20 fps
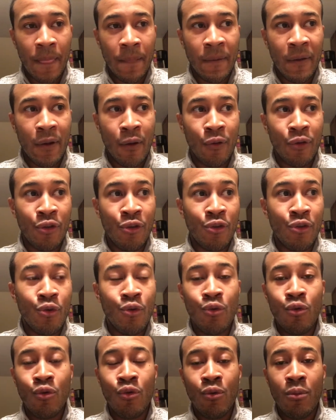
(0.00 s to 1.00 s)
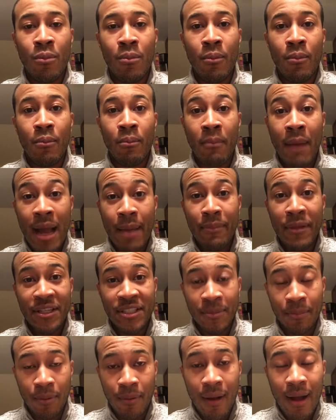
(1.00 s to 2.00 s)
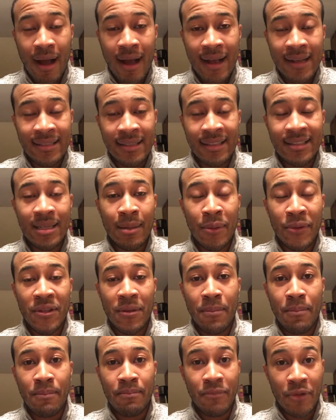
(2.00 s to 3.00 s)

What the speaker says: You know, you might be surprised that some of the,